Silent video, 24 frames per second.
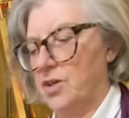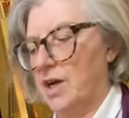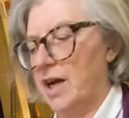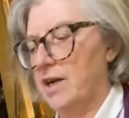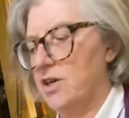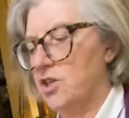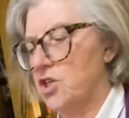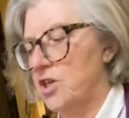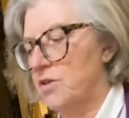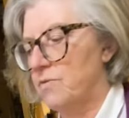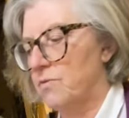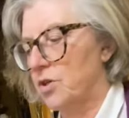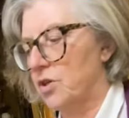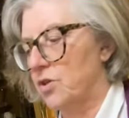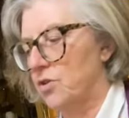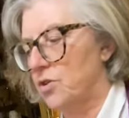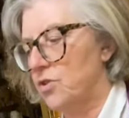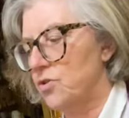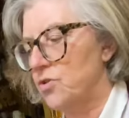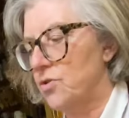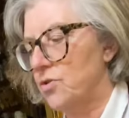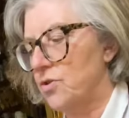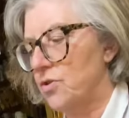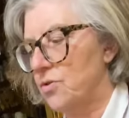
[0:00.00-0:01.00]
Actually, we're going
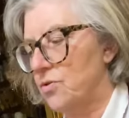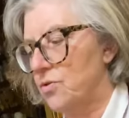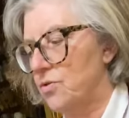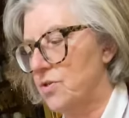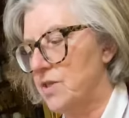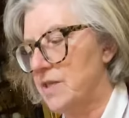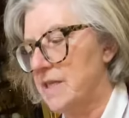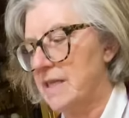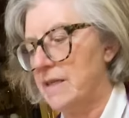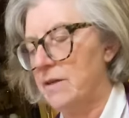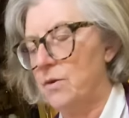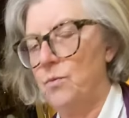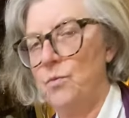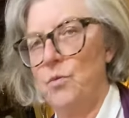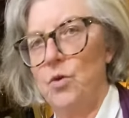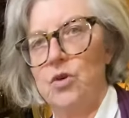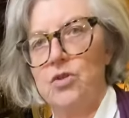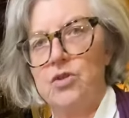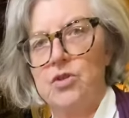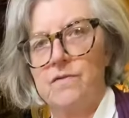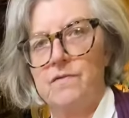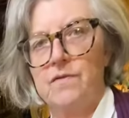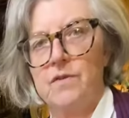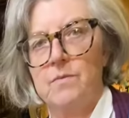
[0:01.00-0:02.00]
to use
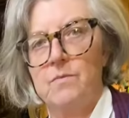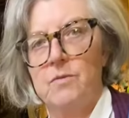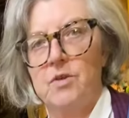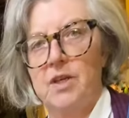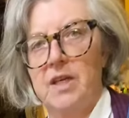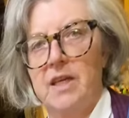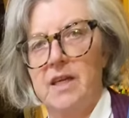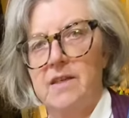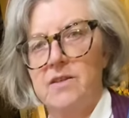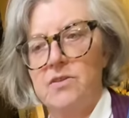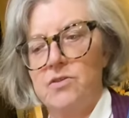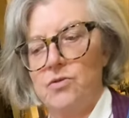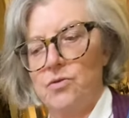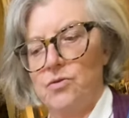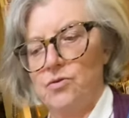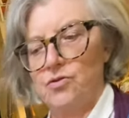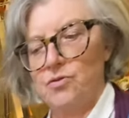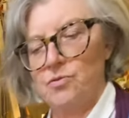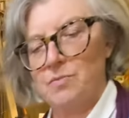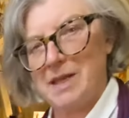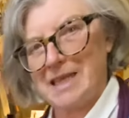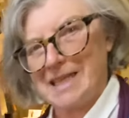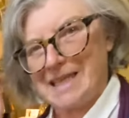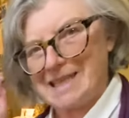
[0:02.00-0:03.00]
water from the kettle
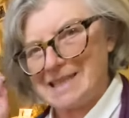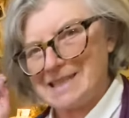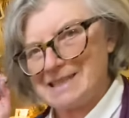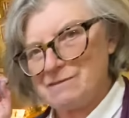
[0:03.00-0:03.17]
to make it